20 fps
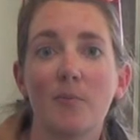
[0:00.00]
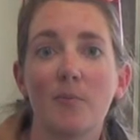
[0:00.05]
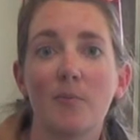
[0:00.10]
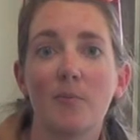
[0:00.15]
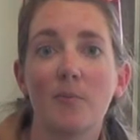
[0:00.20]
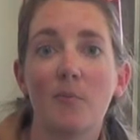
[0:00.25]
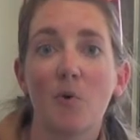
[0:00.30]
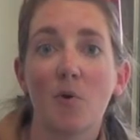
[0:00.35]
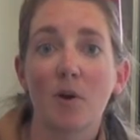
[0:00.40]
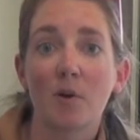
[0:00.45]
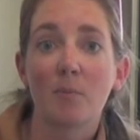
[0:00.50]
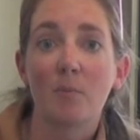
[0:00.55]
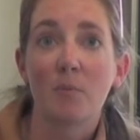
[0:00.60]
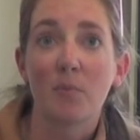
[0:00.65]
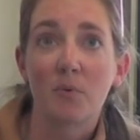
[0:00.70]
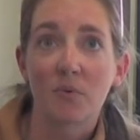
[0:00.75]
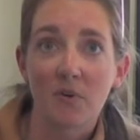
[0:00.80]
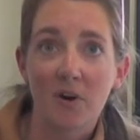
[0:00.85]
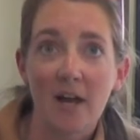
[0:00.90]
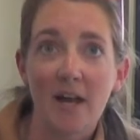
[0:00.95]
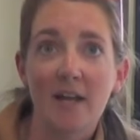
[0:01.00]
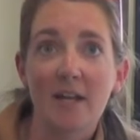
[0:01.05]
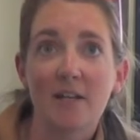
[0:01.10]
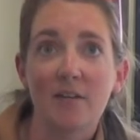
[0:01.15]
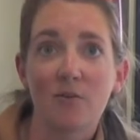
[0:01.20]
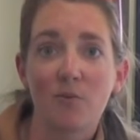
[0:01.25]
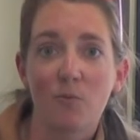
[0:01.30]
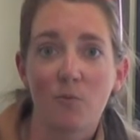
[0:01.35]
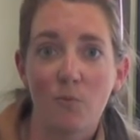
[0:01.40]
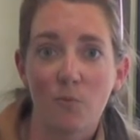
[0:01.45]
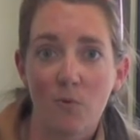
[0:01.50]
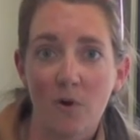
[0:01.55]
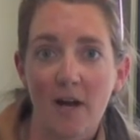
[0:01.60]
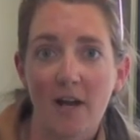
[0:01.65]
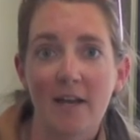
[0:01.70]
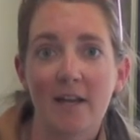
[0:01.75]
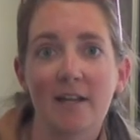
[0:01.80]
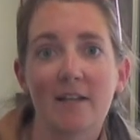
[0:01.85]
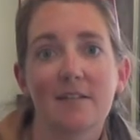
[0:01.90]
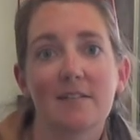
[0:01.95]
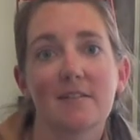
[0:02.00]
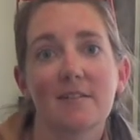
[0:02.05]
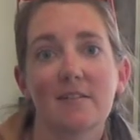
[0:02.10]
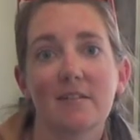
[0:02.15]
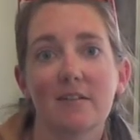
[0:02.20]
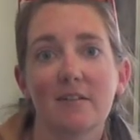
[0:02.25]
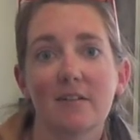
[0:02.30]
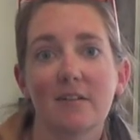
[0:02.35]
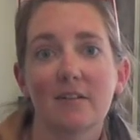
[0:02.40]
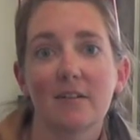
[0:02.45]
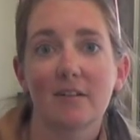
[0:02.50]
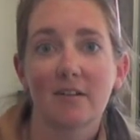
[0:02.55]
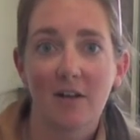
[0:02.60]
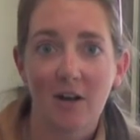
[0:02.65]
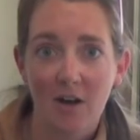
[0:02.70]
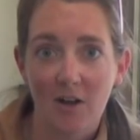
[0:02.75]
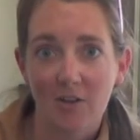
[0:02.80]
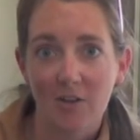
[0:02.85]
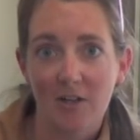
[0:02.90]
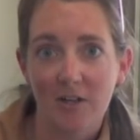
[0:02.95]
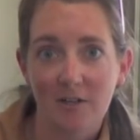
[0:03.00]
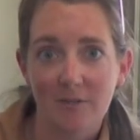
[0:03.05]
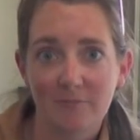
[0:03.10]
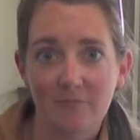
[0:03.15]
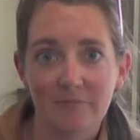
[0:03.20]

more bright white color.